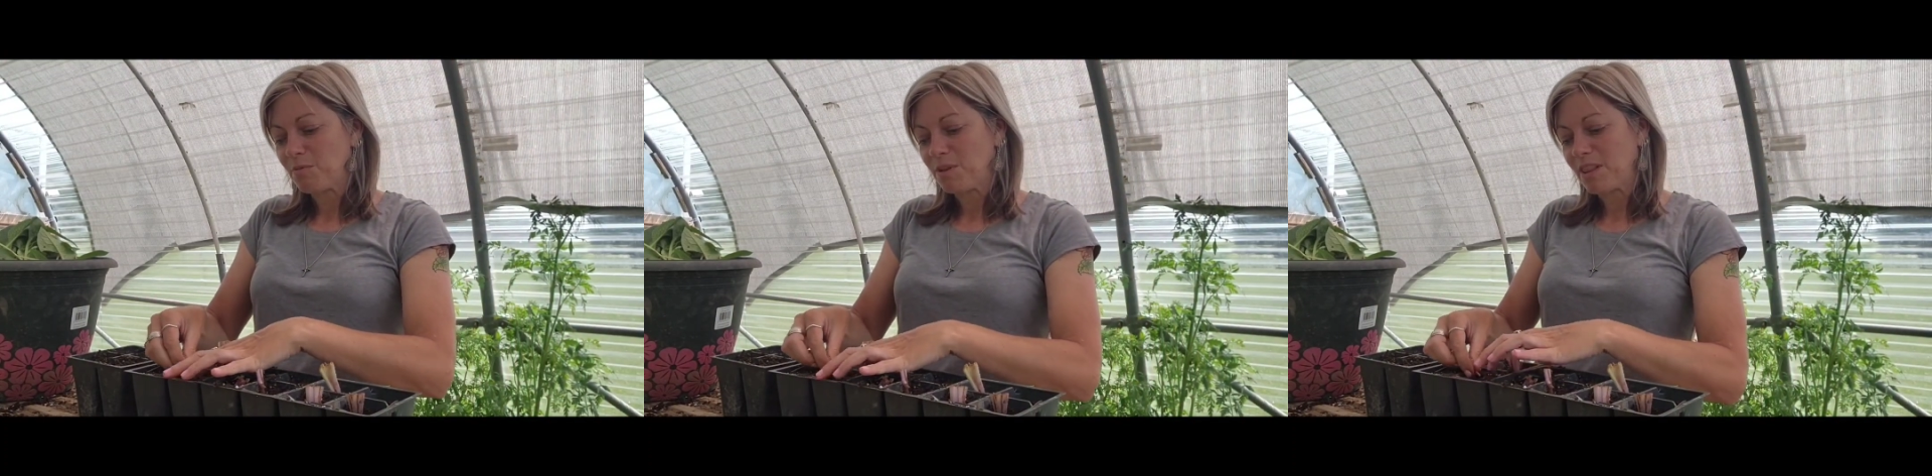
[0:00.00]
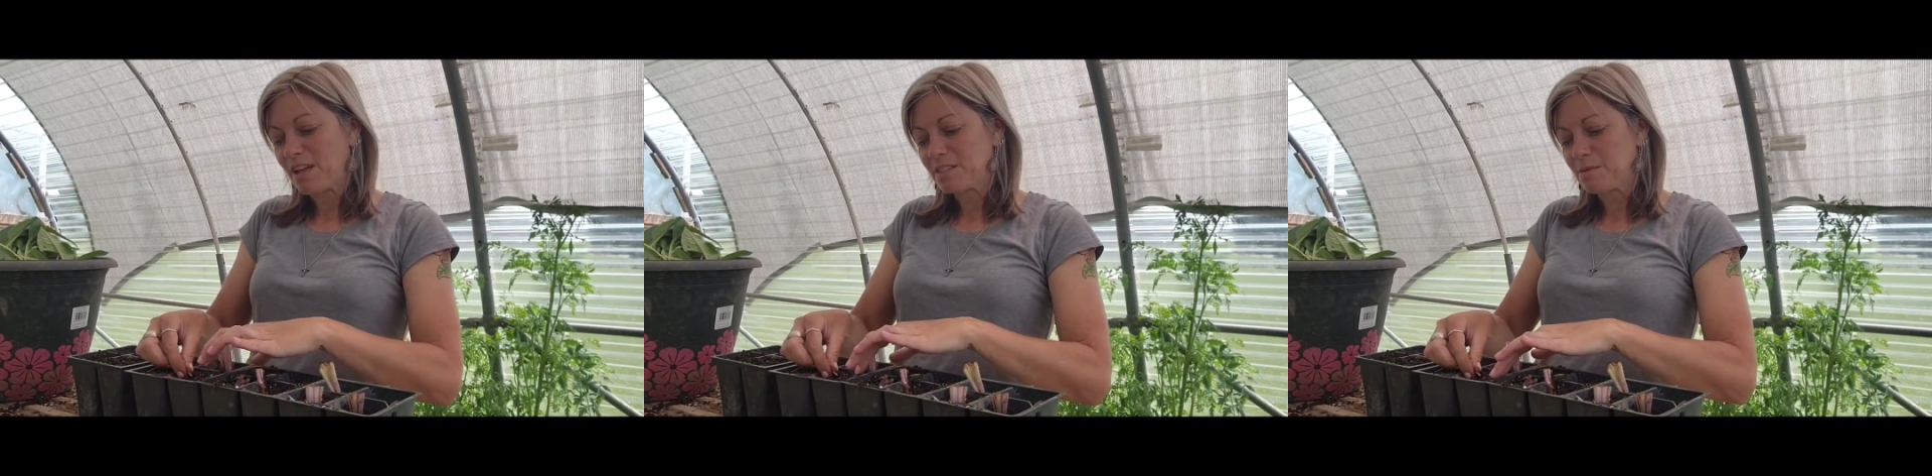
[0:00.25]
we
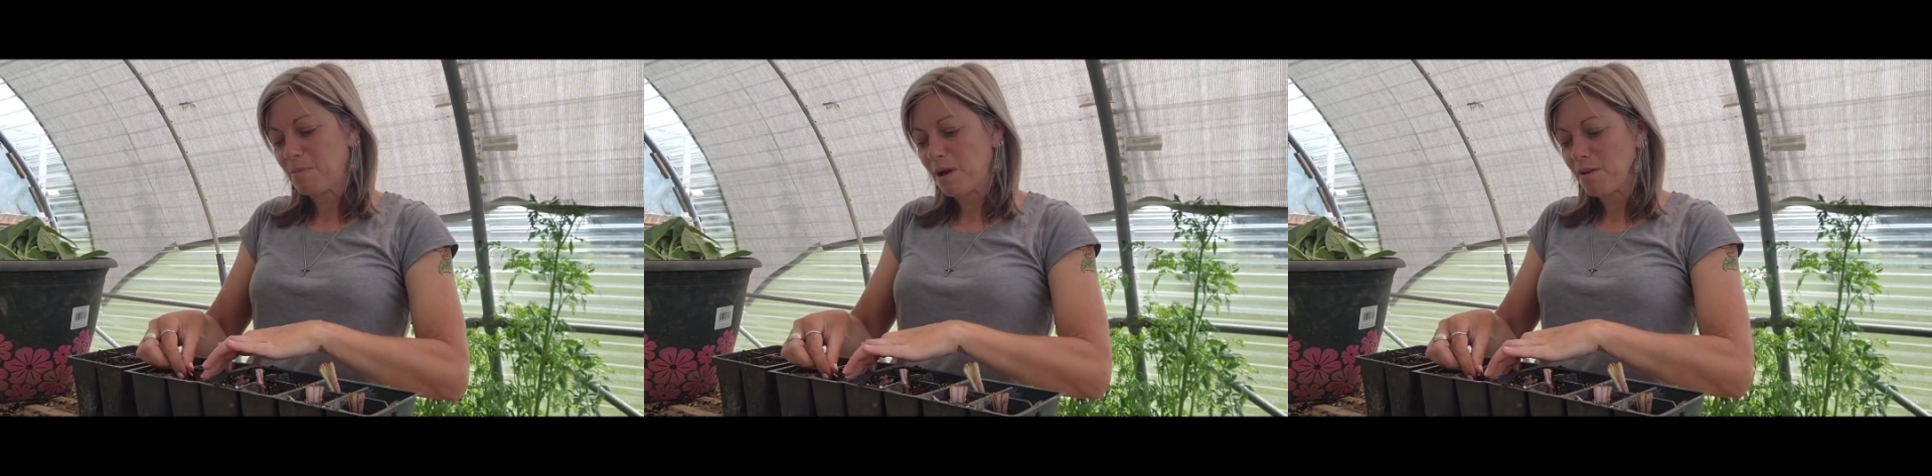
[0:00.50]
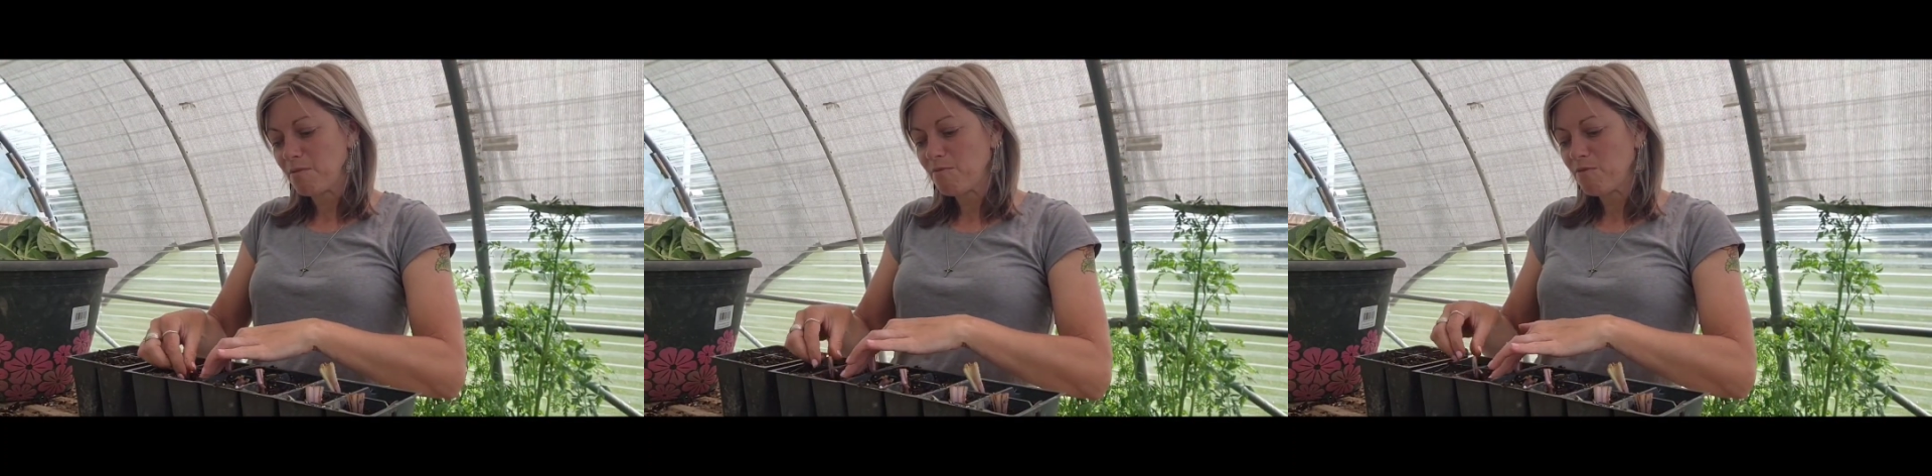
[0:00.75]
like to buy
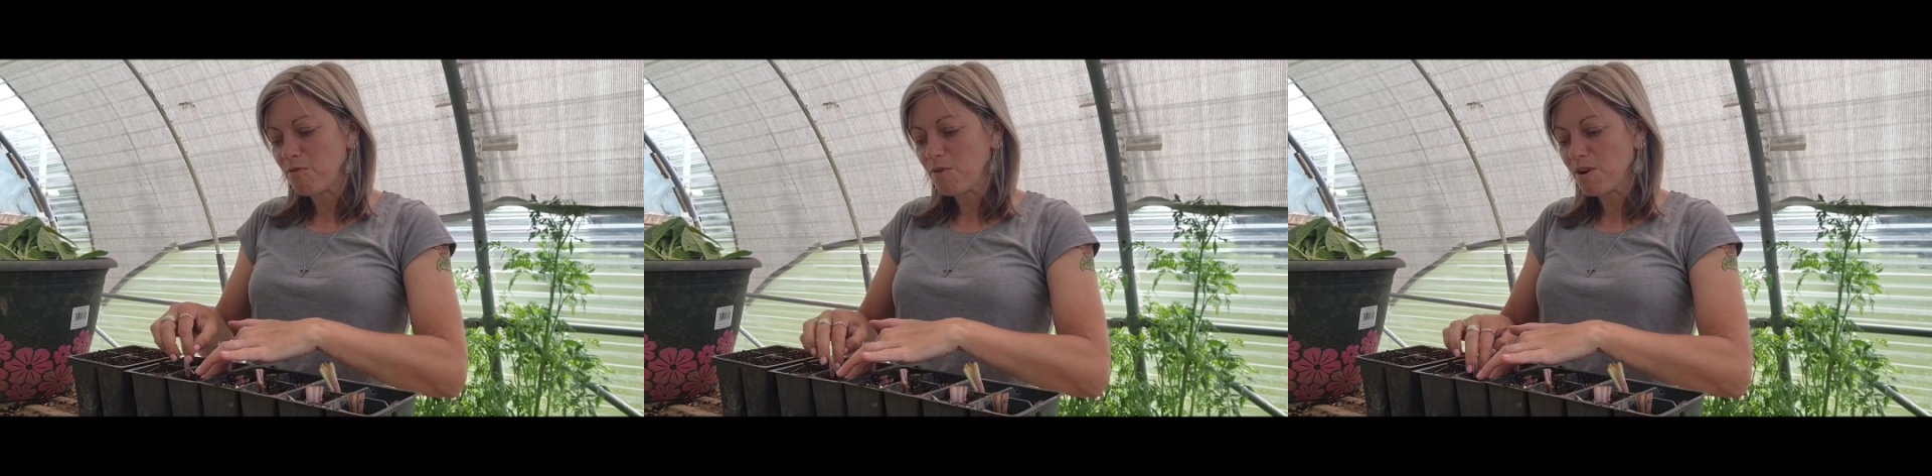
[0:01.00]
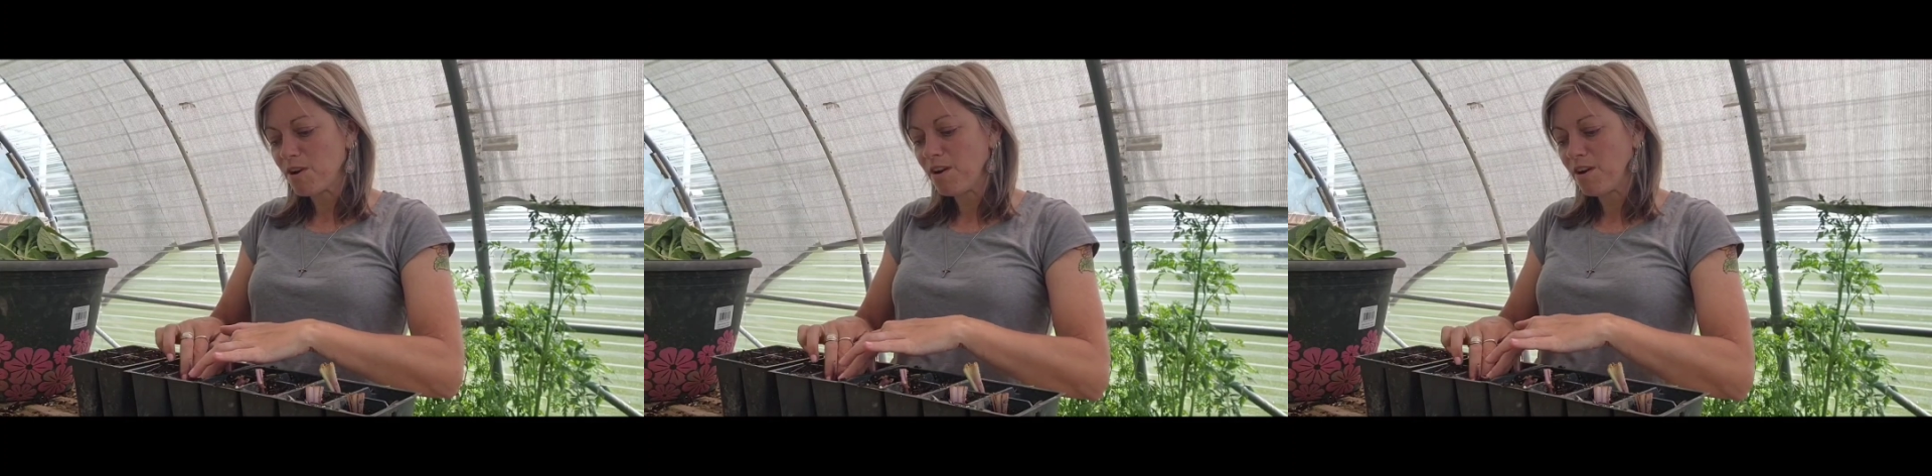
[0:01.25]
them
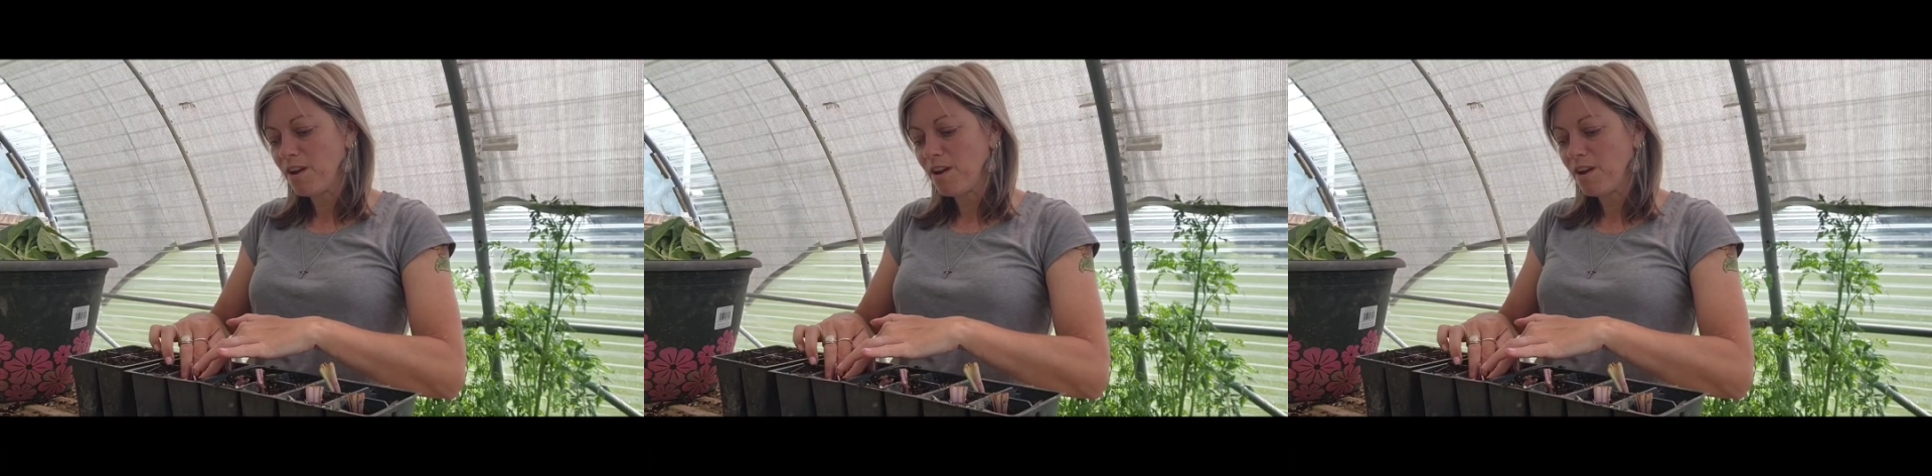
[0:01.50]
for.